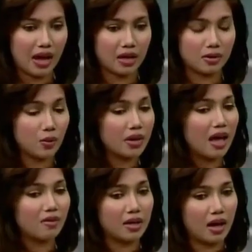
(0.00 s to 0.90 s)
I don't
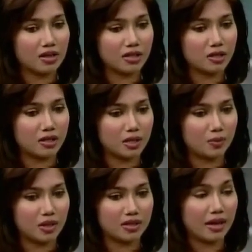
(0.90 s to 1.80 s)
have any answer to
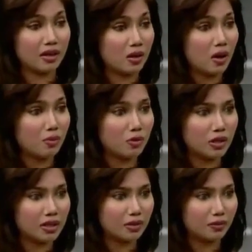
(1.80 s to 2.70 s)
this because I cannot
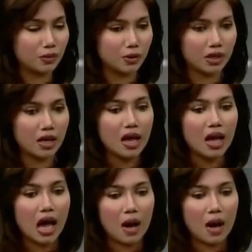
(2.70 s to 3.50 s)
predict the future.